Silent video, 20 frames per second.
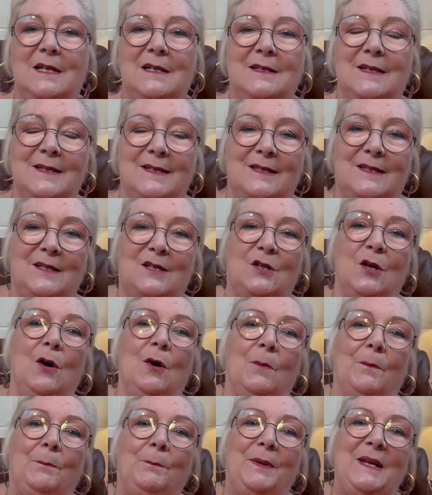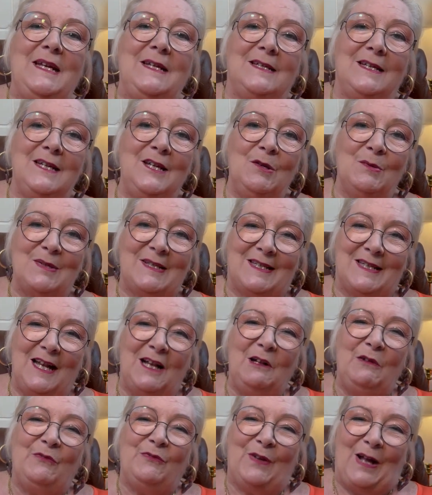to stop beating
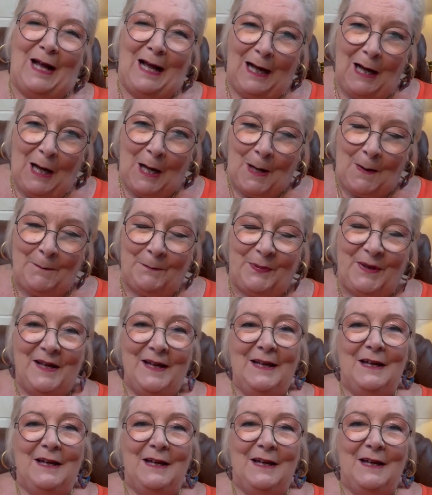yourself up,